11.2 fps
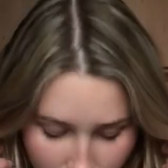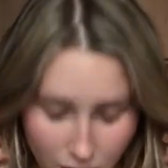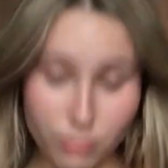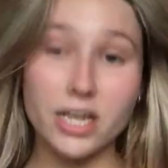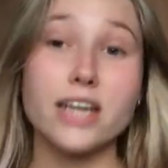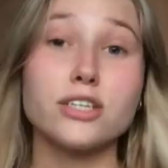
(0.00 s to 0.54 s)
I'm
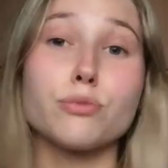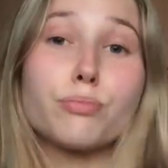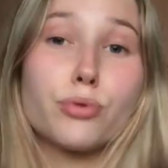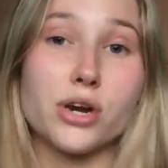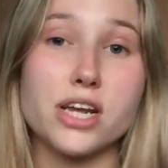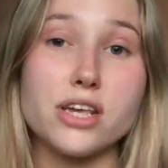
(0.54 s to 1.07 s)
scared to
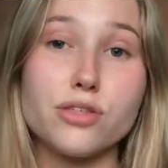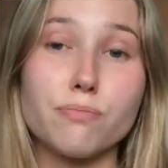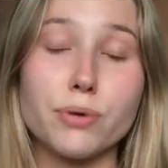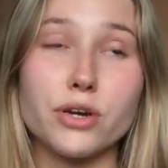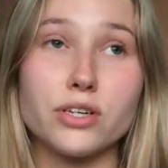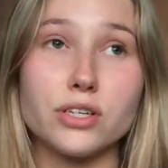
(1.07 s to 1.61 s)
breathe
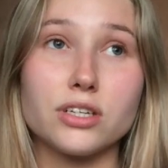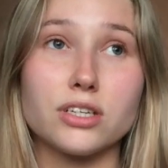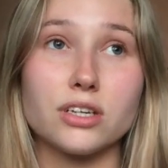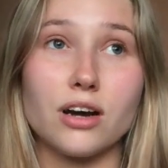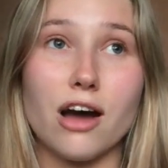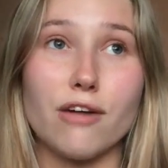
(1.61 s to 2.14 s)
because
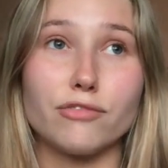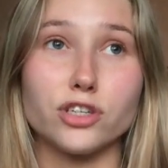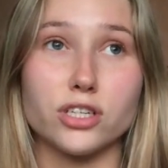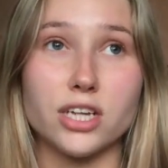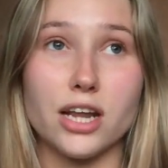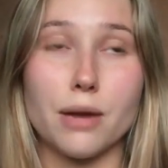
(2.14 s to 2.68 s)
I've
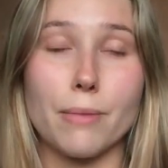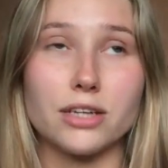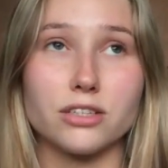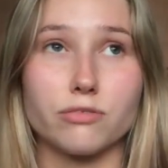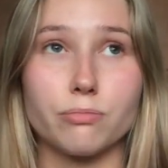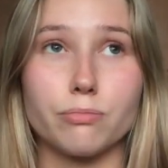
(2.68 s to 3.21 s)
just eaten a
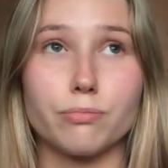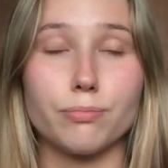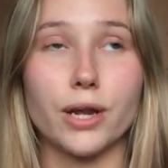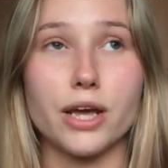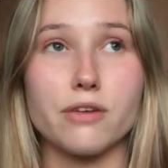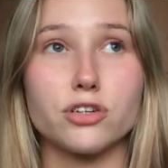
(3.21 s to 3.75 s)
massive
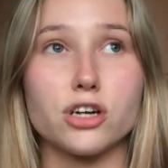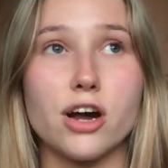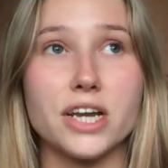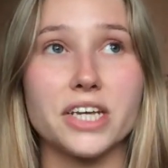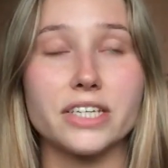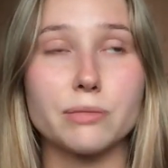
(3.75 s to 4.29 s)
plate of
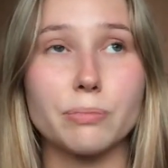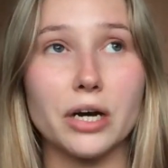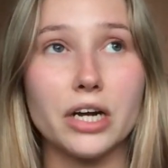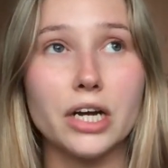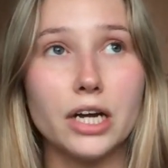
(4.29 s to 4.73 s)
Chinese but